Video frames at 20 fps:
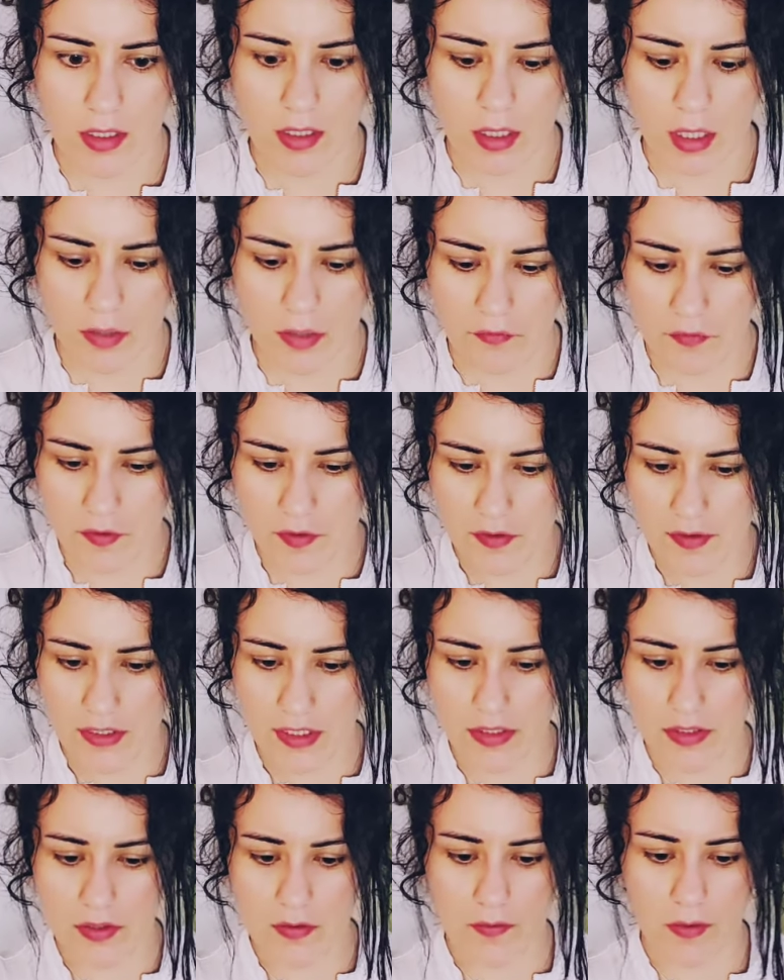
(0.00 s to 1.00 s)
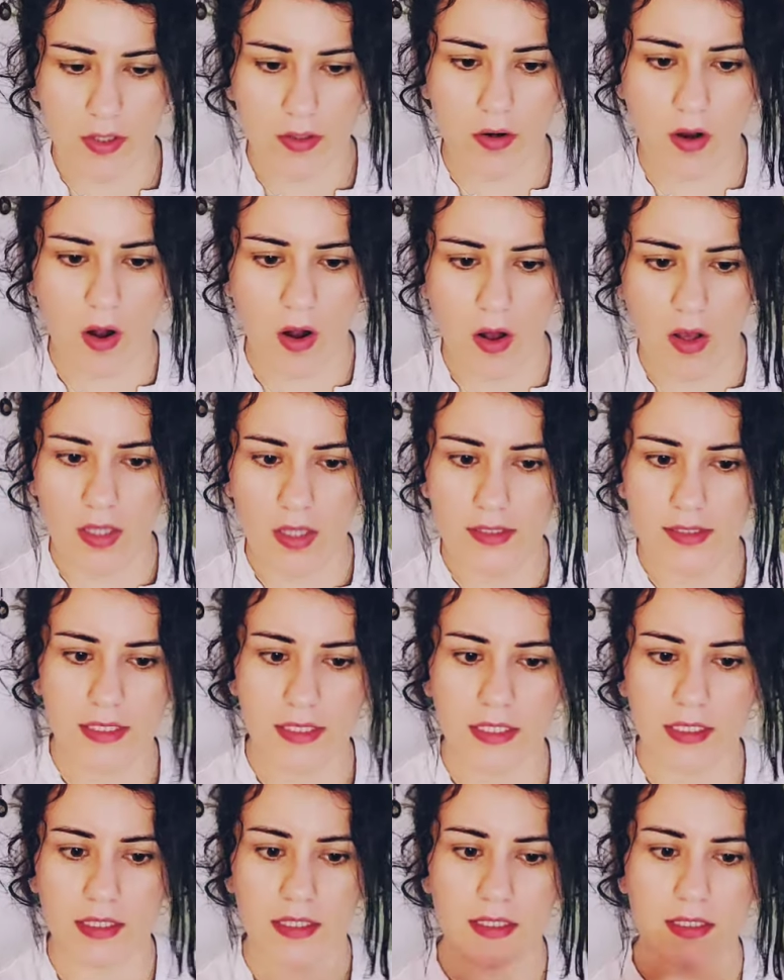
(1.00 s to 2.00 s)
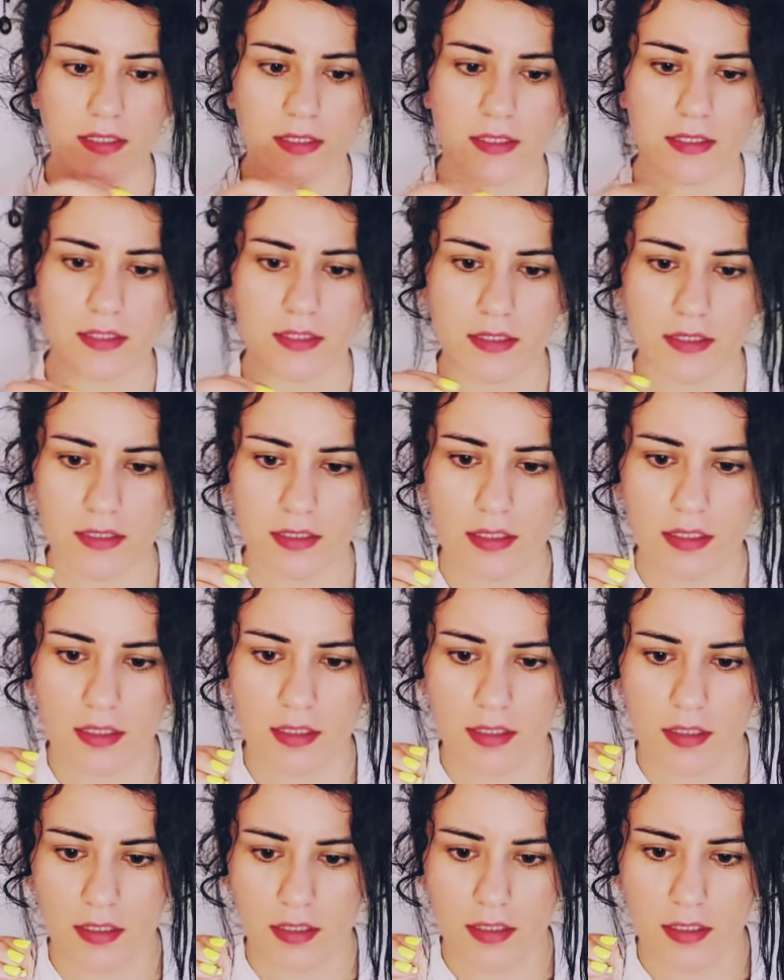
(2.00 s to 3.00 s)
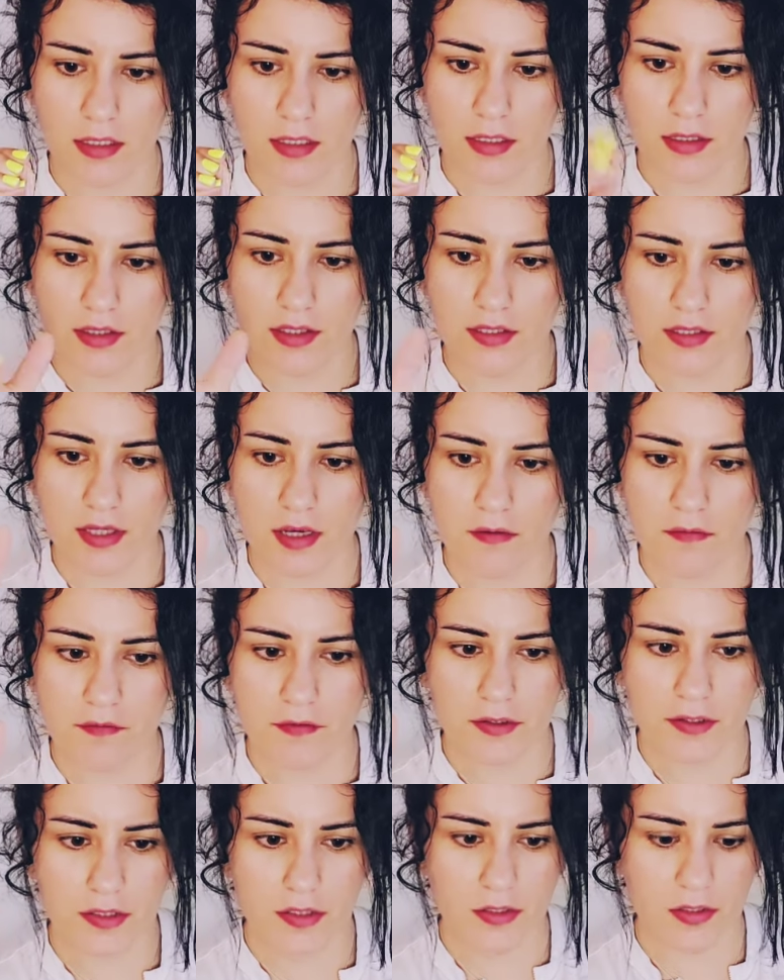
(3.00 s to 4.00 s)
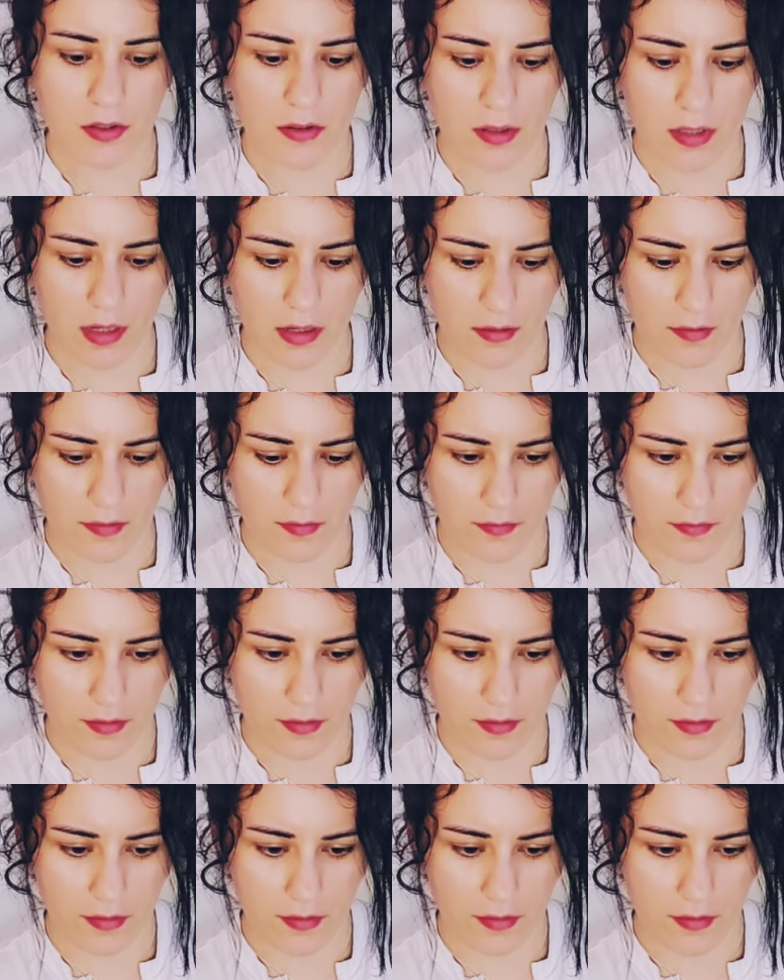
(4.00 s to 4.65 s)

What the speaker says: It feels like you are causing this discomfort in your life.